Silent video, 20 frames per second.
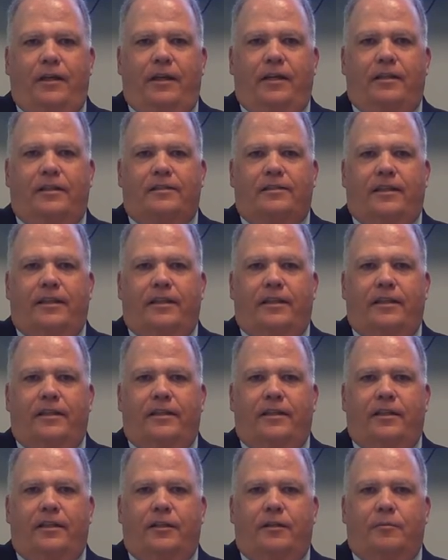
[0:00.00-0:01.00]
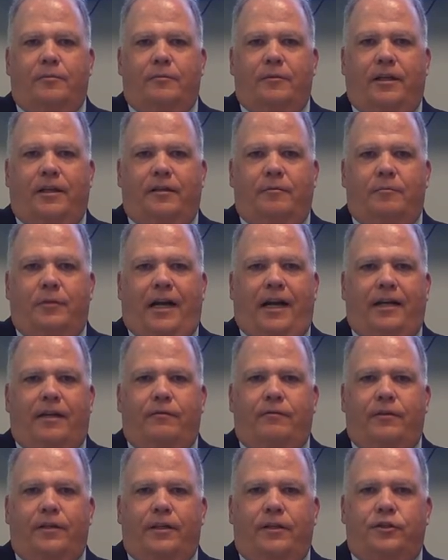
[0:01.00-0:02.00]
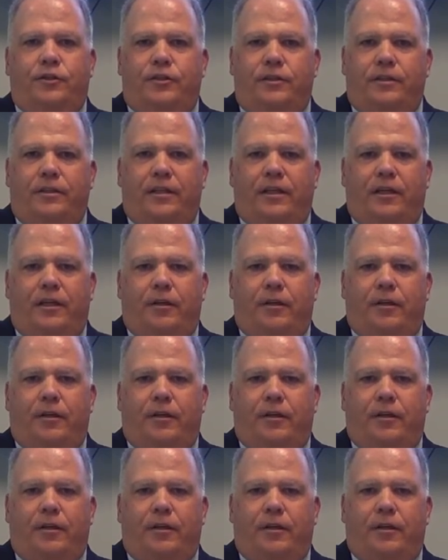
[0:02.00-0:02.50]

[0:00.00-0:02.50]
the state, like Black and Beach,